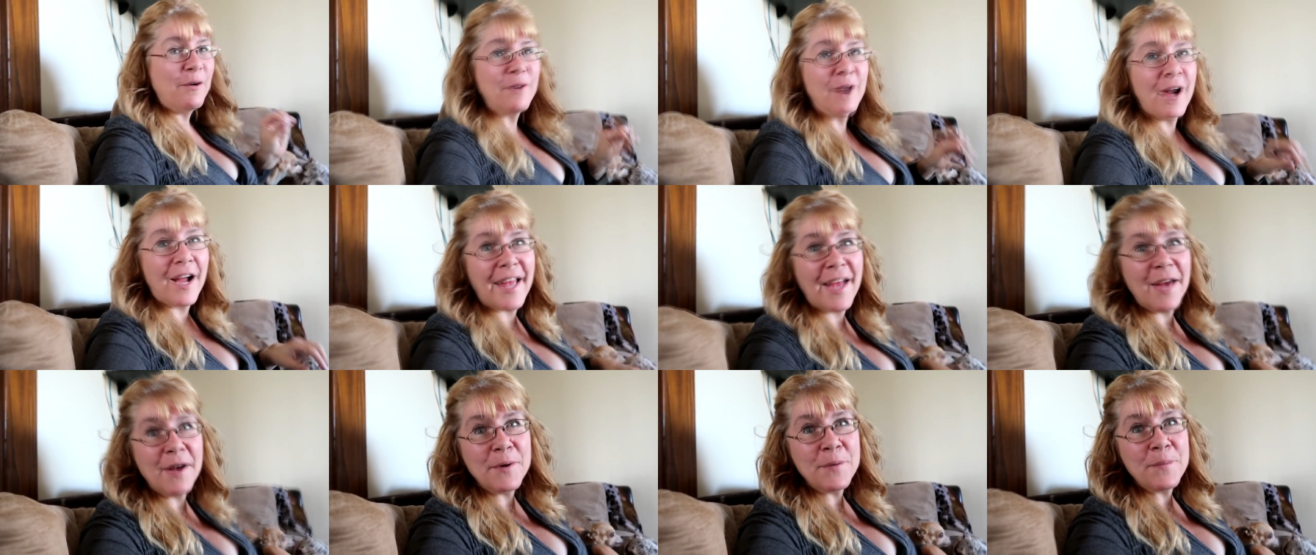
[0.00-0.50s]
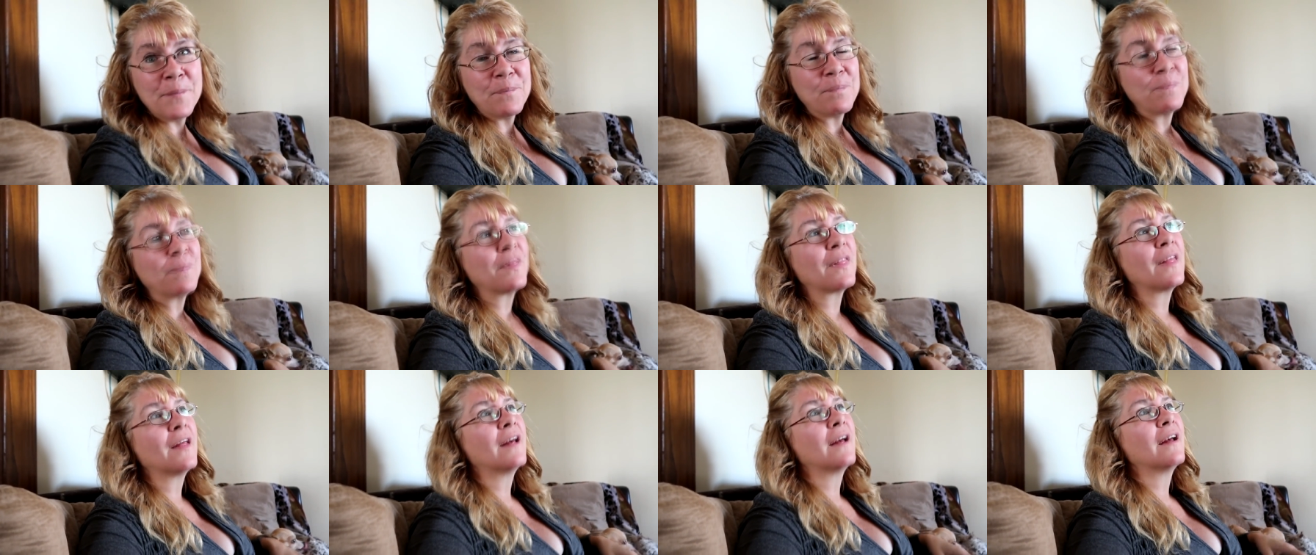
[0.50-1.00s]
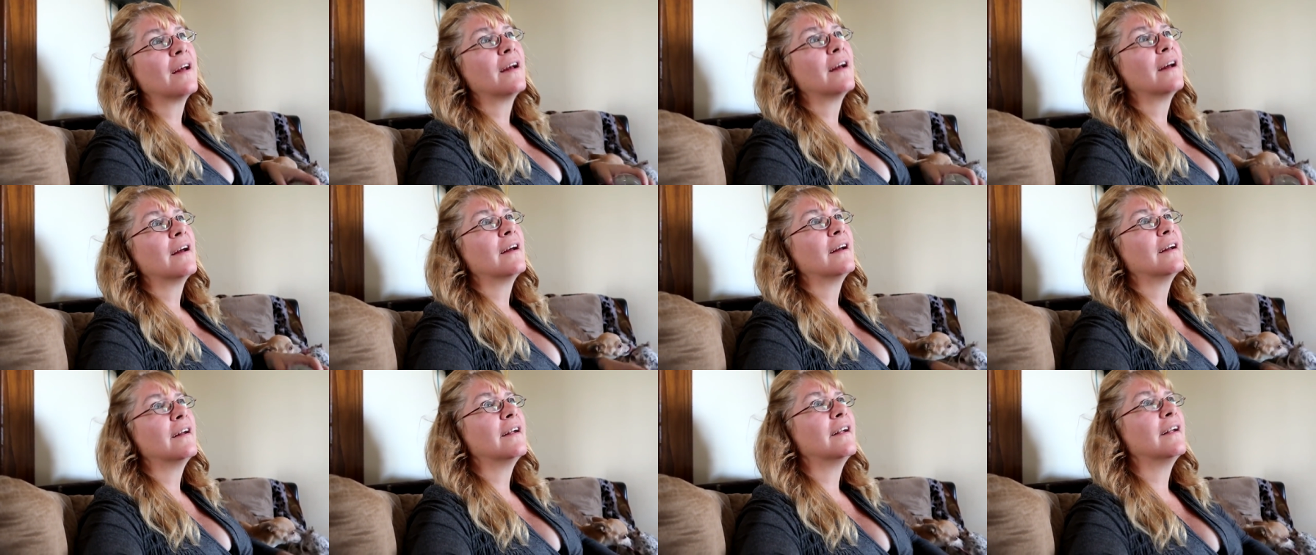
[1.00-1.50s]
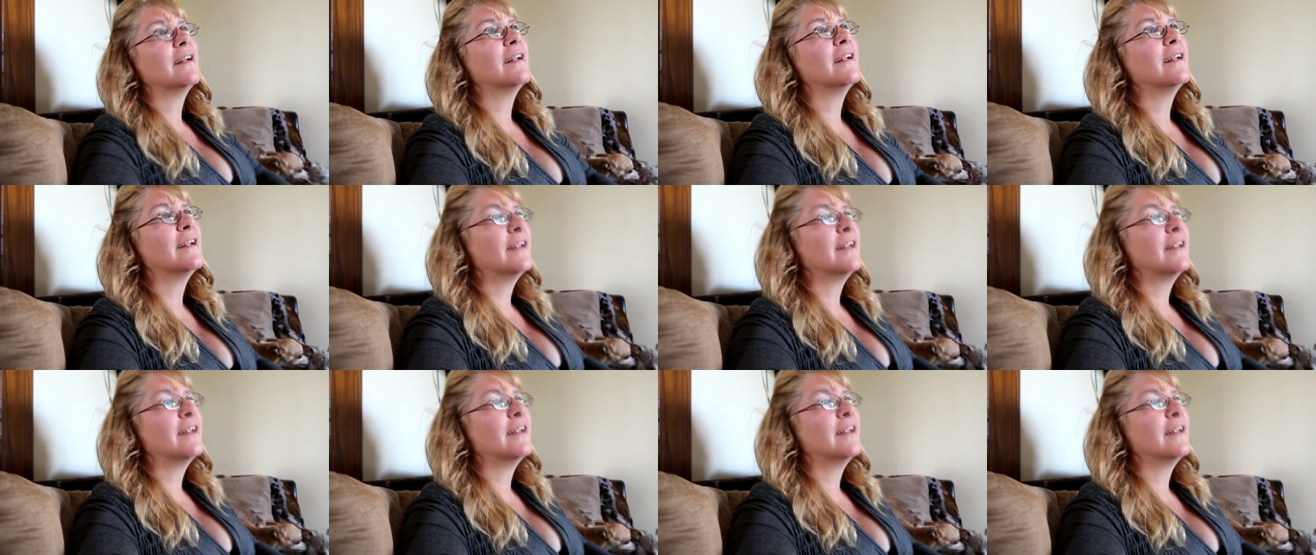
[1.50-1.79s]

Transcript: Can I wrap up the one that's not in the